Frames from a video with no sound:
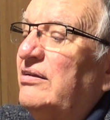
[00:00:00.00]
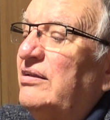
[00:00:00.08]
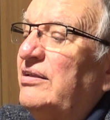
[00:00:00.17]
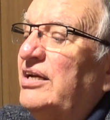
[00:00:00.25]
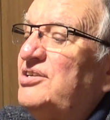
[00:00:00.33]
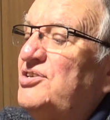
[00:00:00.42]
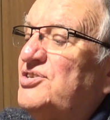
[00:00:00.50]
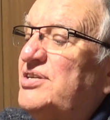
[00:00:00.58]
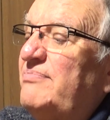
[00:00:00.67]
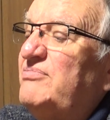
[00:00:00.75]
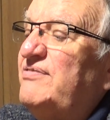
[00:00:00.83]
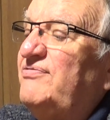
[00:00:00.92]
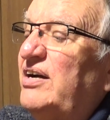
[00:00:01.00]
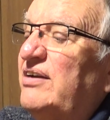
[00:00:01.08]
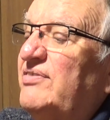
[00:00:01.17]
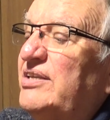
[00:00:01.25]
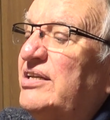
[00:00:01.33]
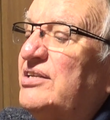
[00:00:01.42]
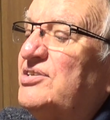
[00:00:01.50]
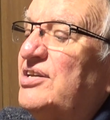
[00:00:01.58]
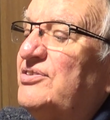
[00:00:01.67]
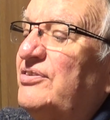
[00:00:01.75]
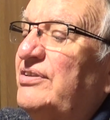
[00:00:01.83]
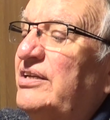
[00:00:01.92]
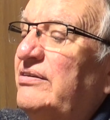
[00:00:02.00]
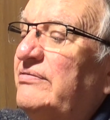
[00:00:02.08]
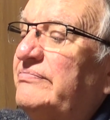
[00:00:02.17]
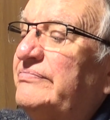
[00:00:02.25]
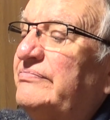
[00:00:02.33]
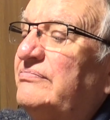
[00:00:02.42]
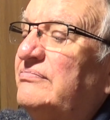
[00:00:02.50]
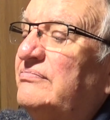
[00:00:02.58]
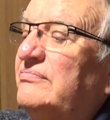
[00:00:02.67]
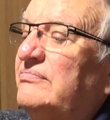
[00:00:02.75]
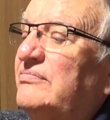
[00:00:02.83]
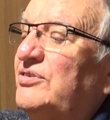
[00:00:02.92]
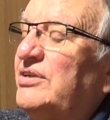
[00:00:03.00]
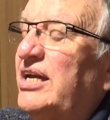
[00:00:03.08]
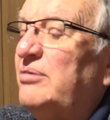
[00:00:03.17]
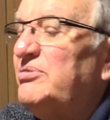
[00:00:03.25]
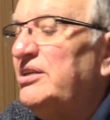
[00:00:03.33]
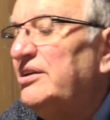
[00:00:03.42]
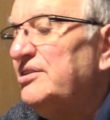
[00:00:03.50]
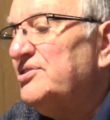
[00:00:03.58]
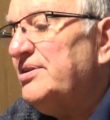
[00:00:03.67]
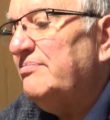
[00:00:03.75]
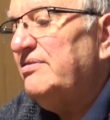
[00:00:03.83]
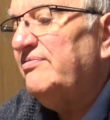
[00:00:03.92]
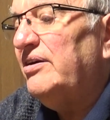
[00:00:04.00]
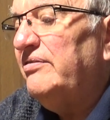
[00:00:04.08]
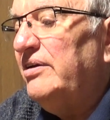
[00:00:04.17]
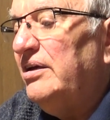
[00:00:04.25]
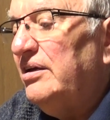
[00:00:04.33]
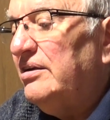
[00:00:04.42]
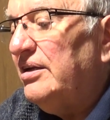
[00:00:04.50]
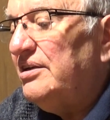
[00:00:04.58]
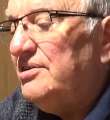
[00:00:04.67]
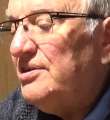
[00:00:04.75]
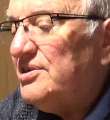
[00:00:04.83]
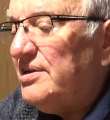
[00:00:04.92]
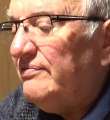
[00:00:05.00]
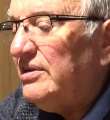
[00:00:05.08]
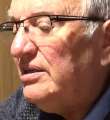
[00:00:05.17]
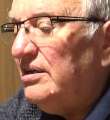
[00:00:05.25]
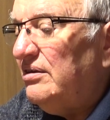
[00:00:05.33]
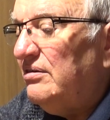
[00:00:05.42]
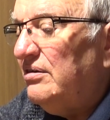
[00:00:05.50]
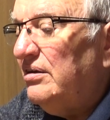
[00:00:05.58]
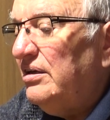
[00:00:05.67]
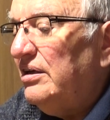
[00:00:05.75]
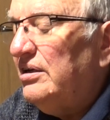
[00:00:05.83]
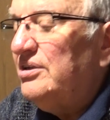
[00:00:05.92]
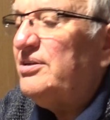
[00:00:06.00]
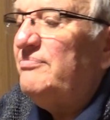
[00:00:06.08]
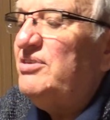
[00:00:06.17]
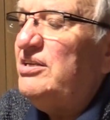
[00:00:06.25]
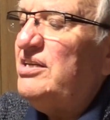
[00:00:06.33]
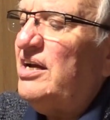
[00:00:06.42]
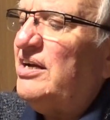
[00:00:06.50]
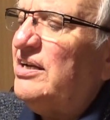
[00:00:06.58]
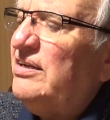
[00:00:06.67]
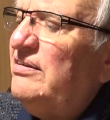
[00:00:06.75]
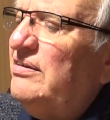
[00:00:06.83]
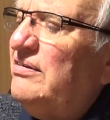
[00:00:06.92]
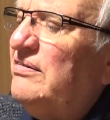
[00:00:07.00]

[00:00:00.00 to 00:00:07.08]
1975, I think it says on there. No, it can't be 1975. 1979.